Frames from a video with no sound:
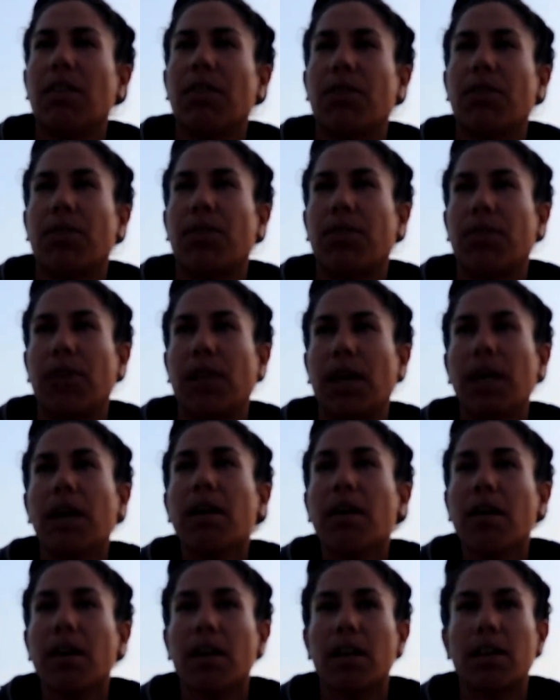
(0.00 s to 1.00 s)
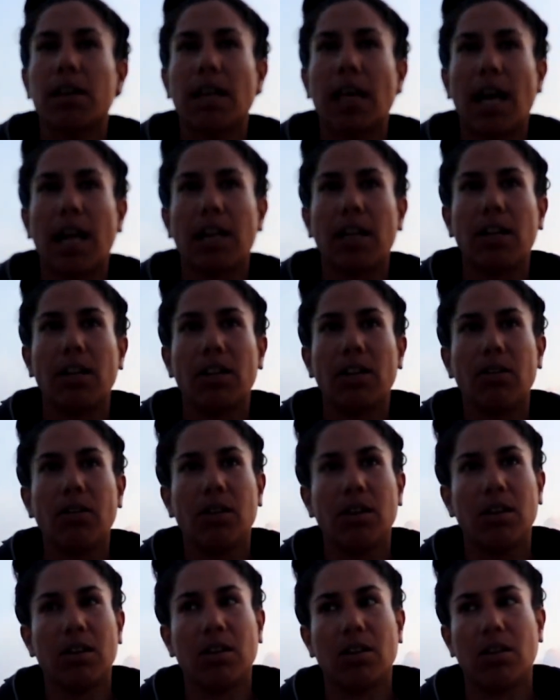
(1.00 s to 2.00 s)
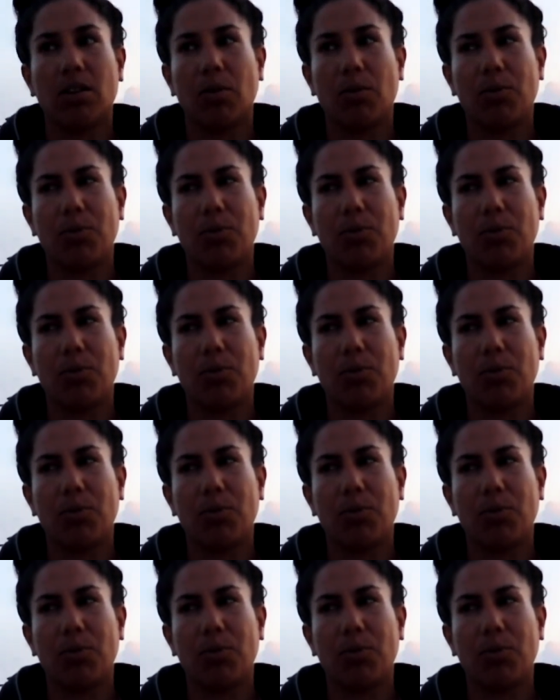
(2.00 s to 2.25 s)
think that you can